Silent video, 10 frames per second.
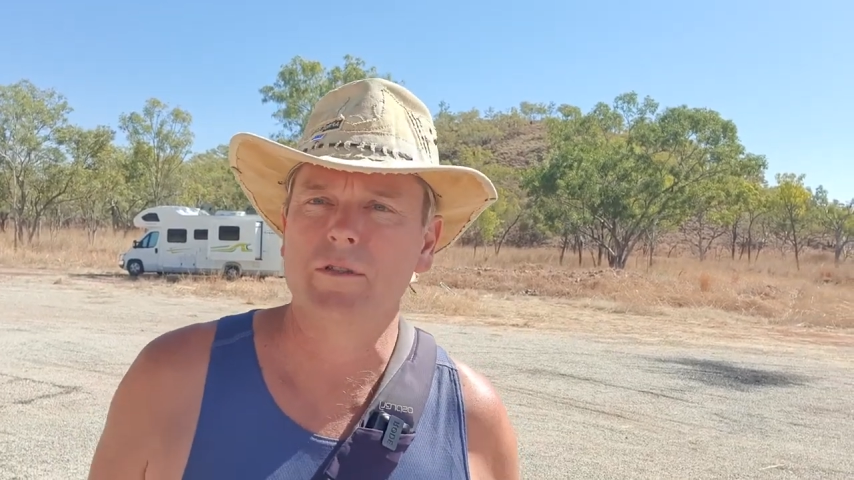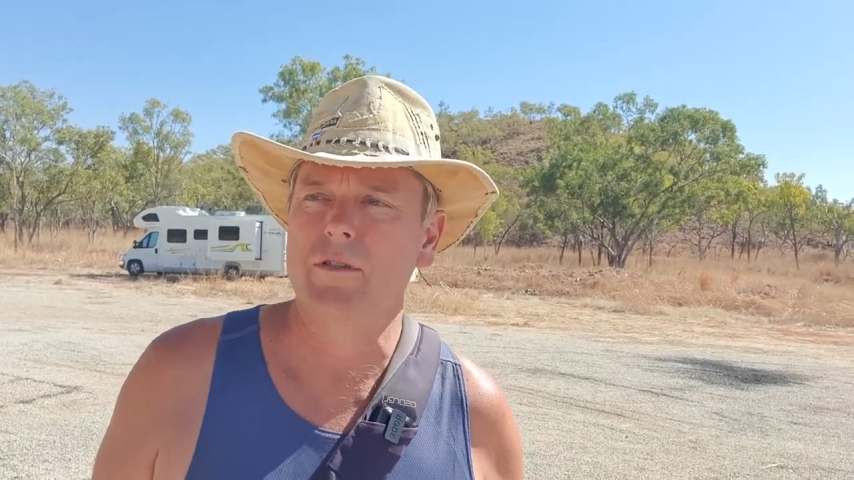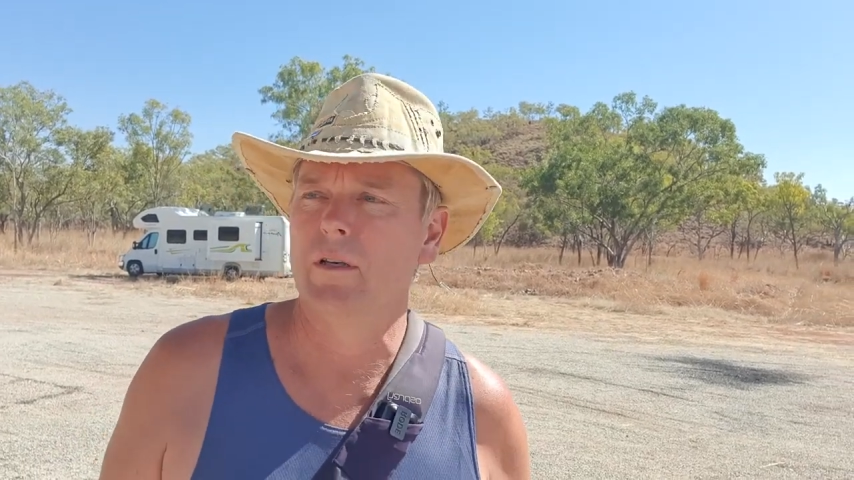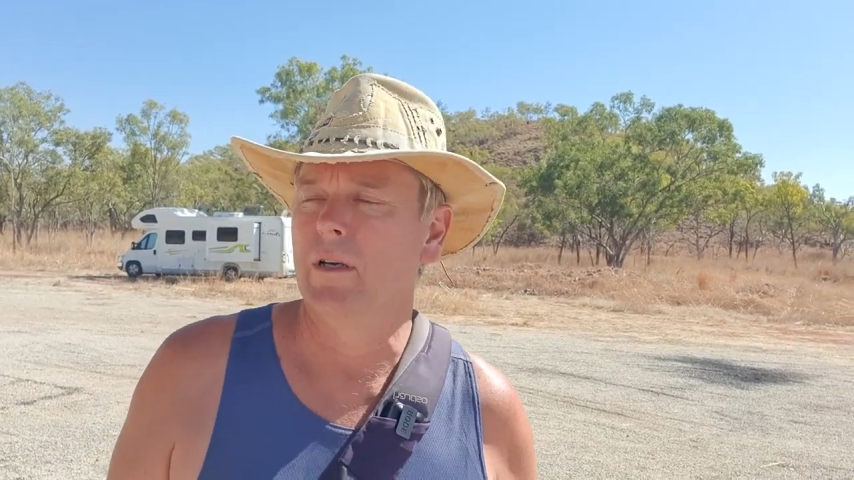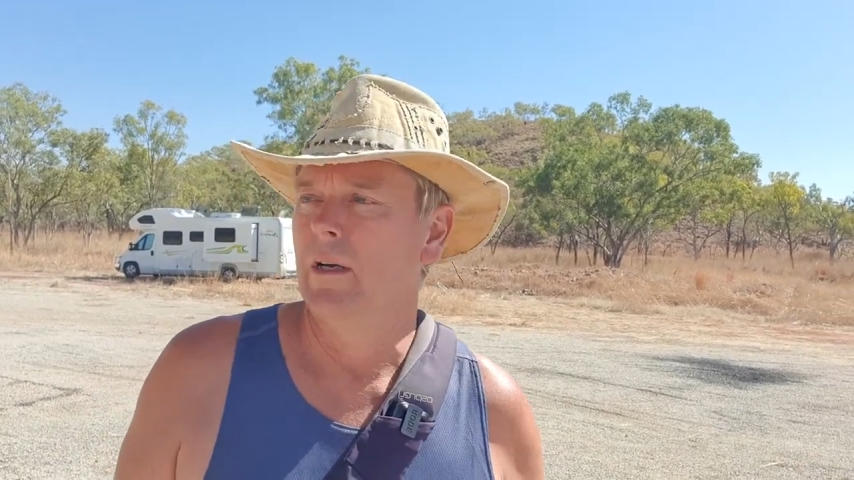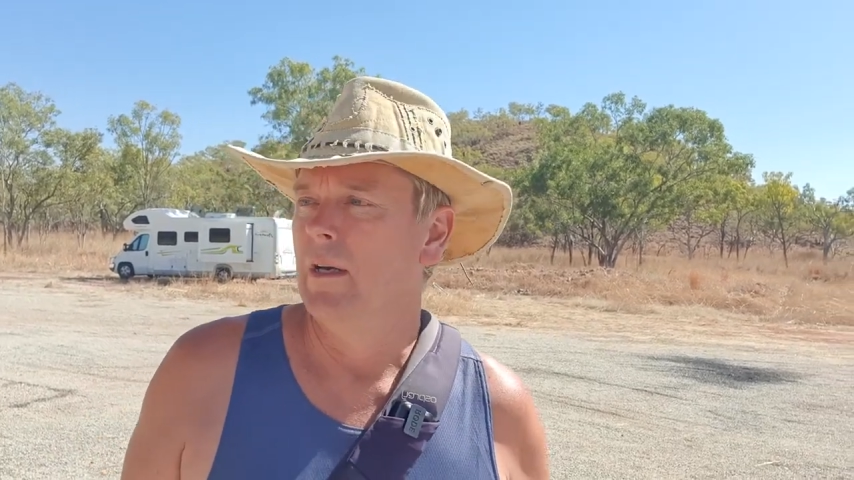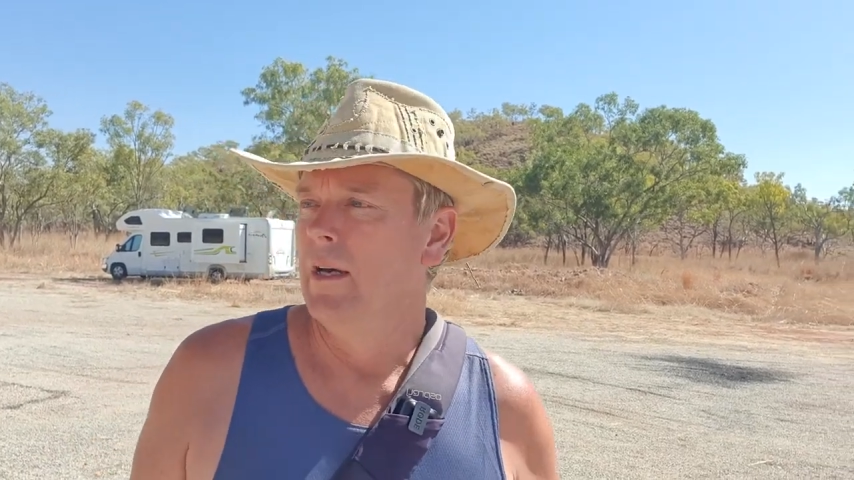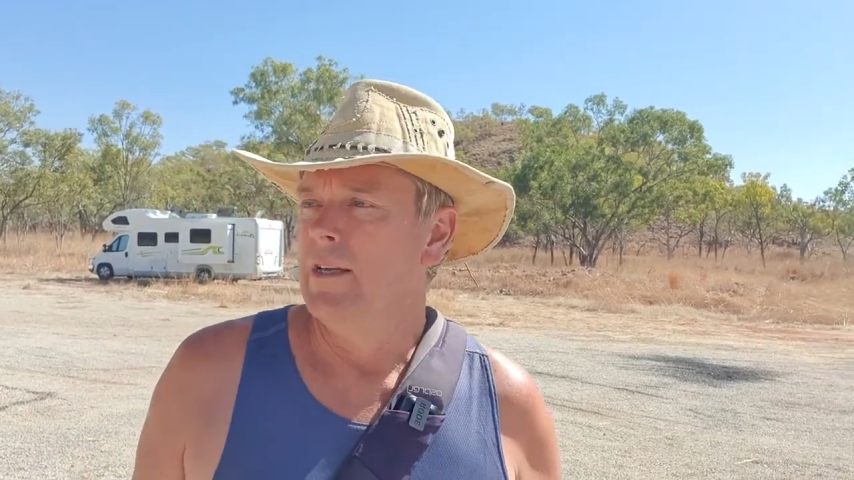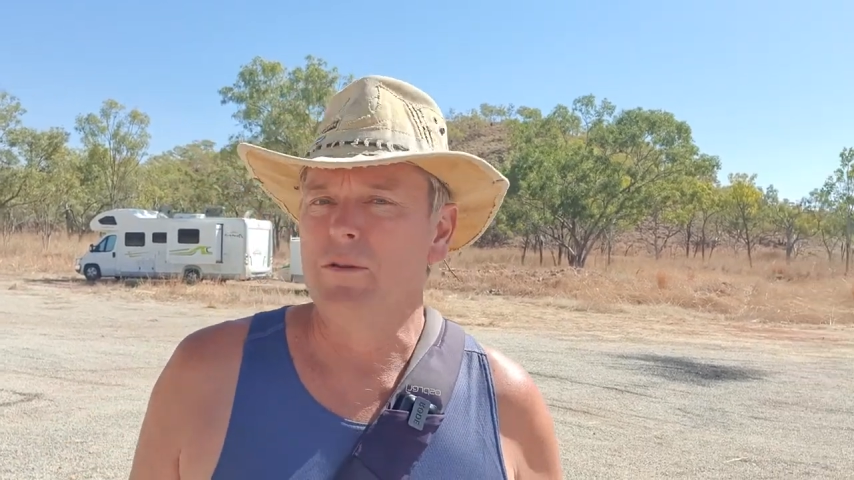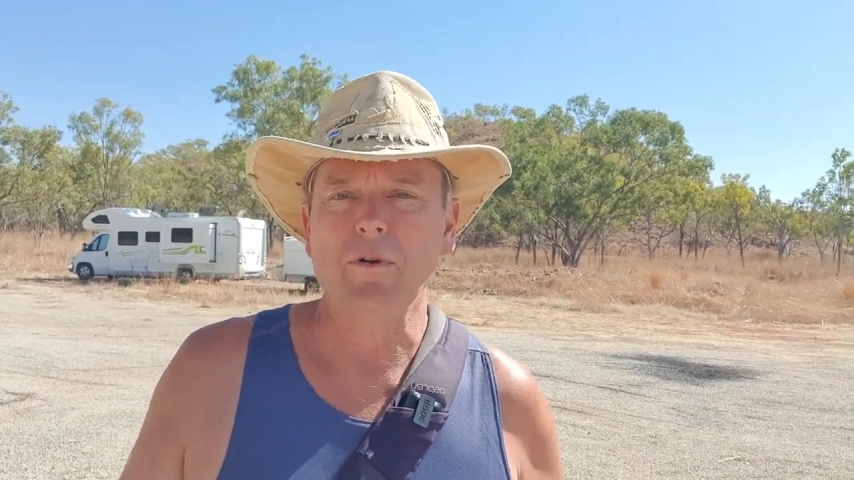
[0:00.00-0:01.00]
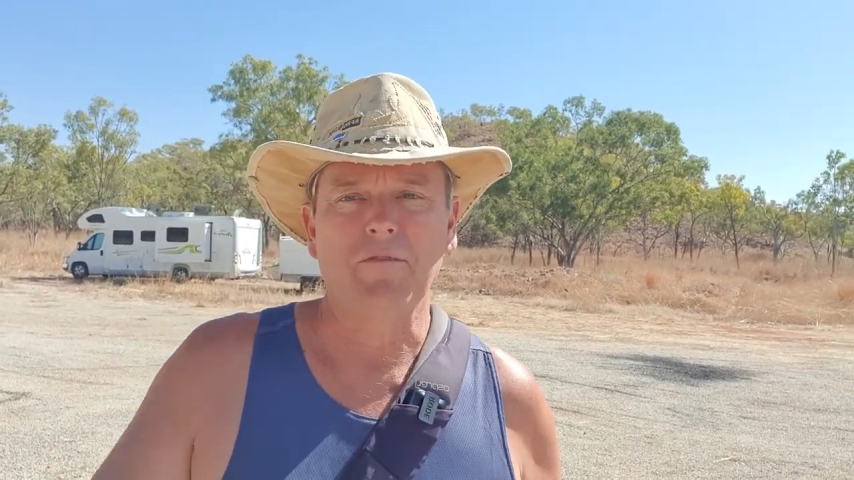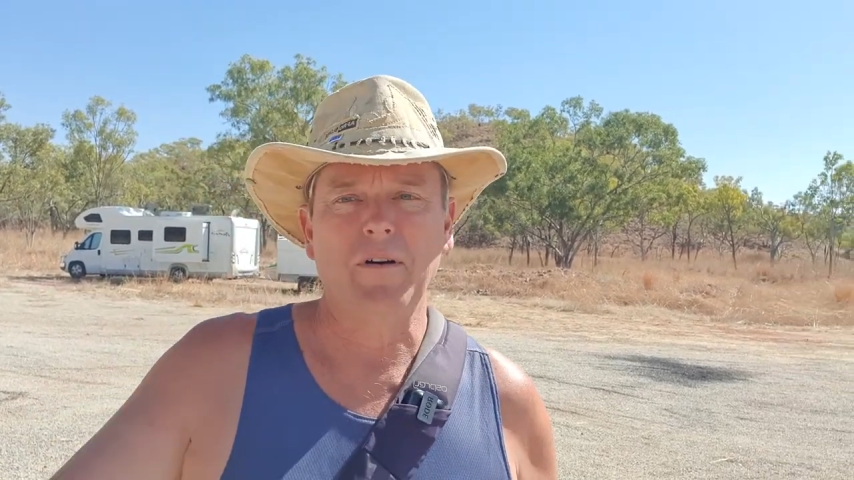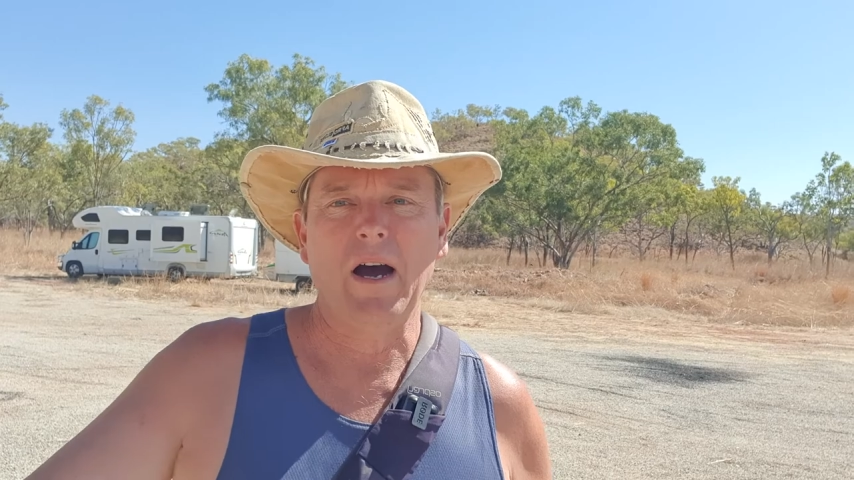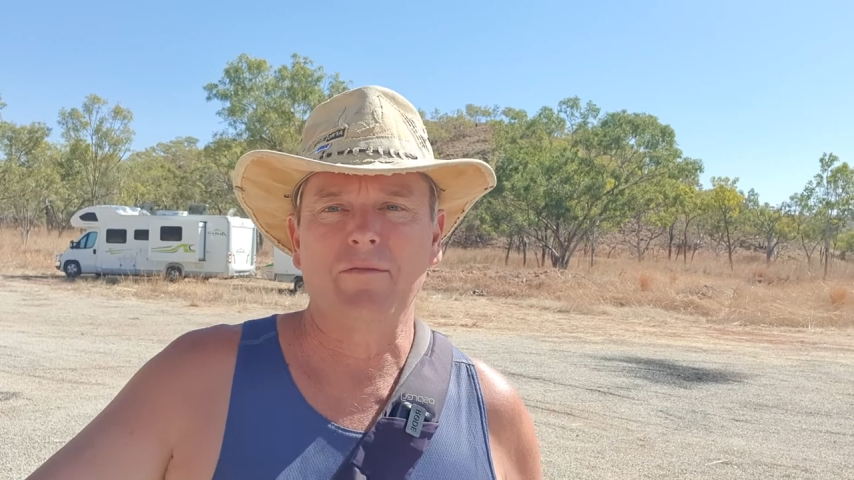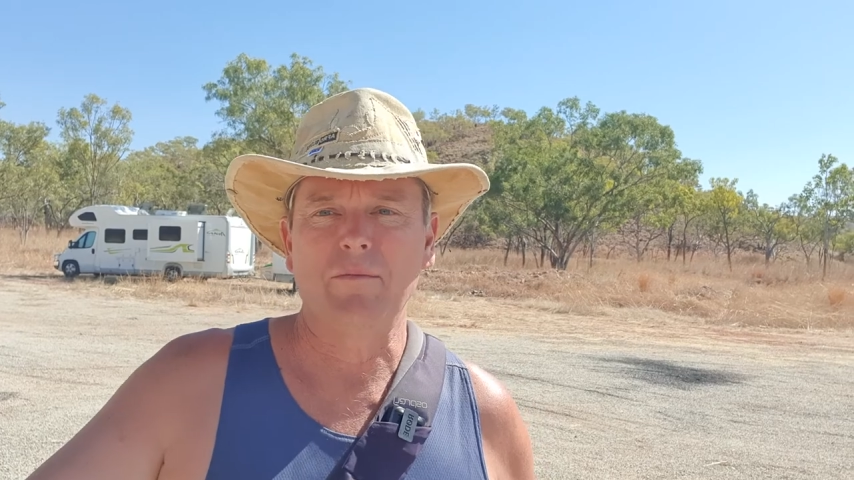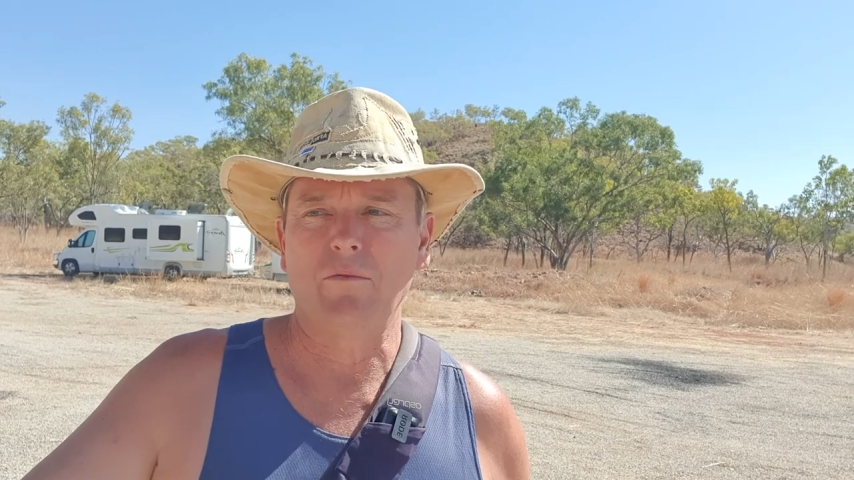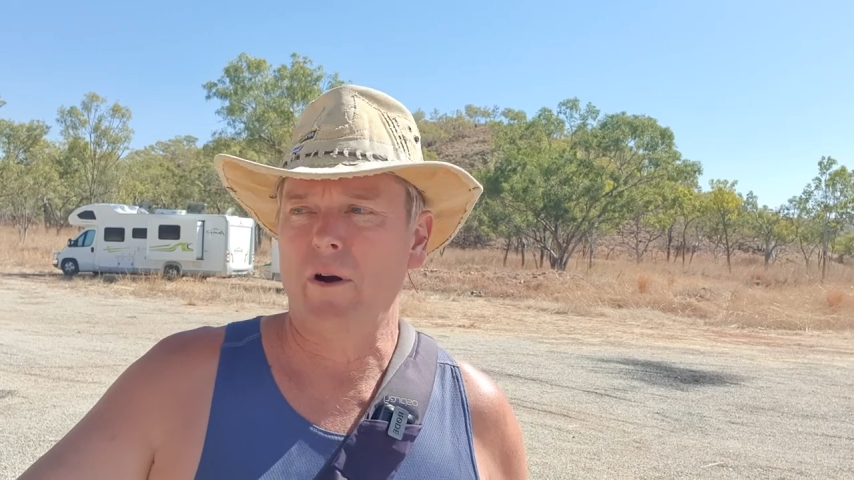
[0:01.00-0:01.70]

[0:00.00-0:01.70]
is. So we're not far from the